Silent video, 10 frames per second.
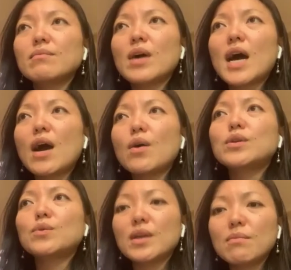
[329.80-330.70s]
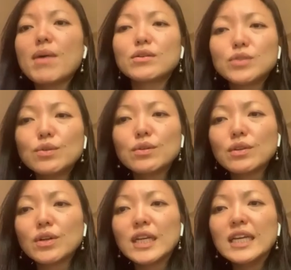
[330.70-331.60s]
how do we impact student
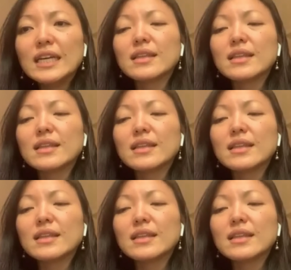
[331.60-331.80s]
learning?